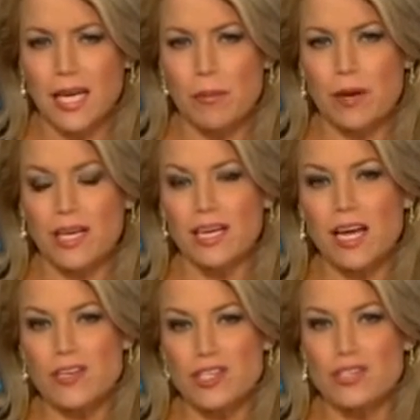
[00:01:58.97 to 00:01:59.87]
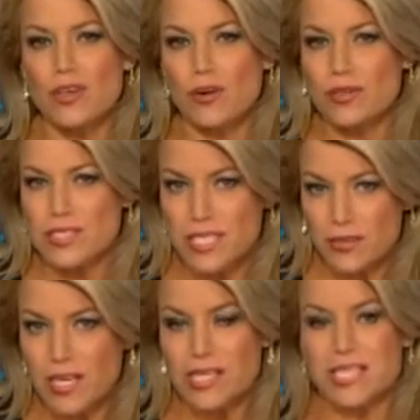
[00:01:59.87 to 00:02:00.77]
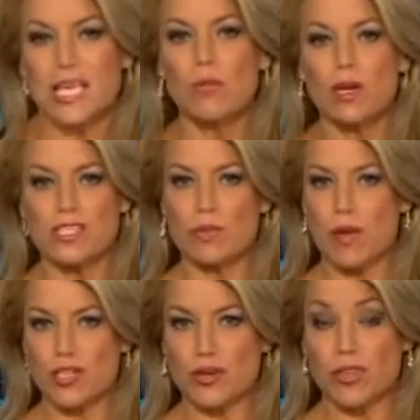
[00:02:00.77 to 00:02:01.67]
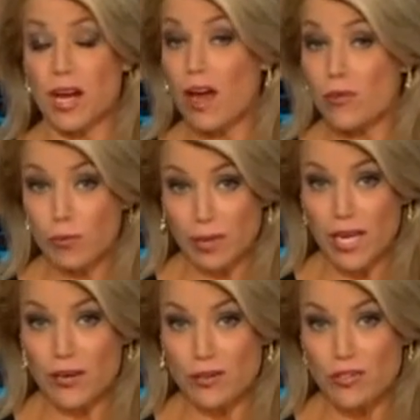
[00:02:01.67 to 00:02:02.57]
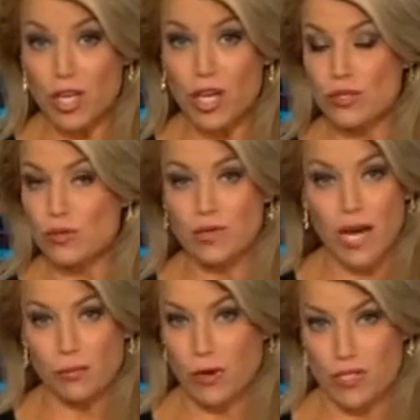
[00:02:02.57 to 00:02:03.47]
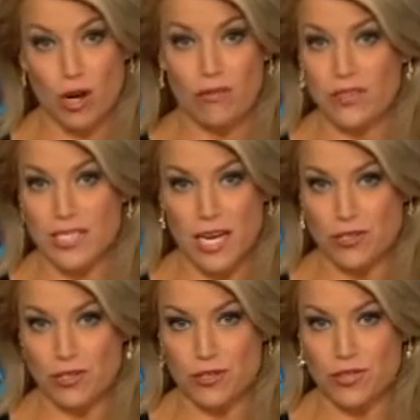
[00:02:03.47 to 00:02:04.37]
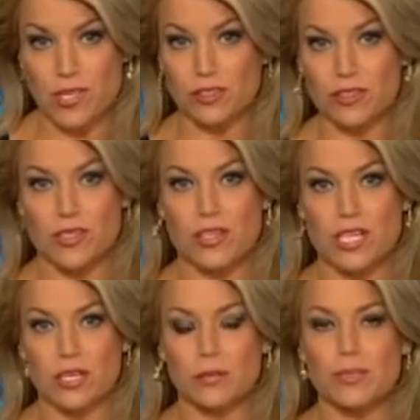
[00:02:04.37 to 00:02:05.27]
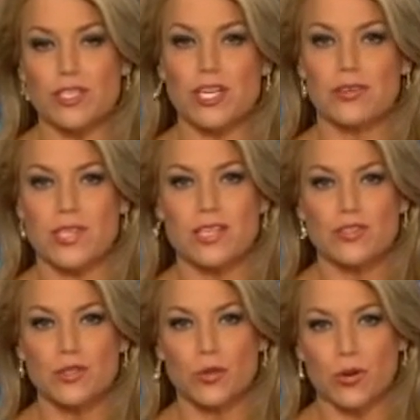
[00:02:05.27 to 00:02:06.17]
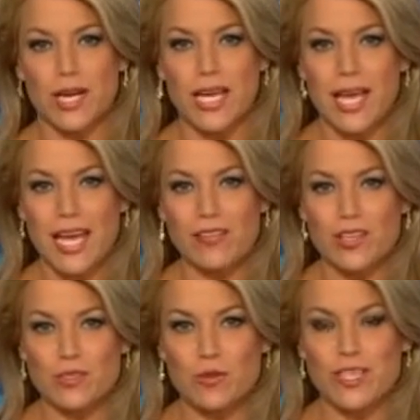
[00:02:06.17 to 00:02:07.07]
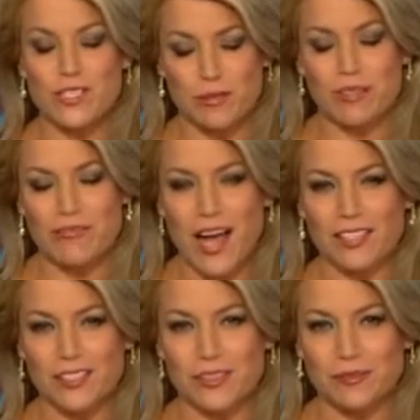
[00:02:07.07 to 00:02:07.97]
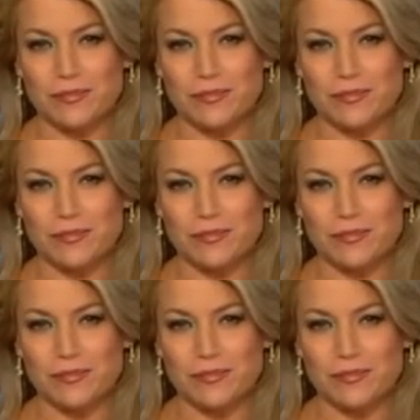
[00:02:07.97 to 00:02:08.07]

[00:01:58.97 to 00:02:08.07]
But concussions are serious, and he wants to make sure that other players do not brush off the dangers. Dr. Sanjay Gupta shares his story in this week's Human Factor.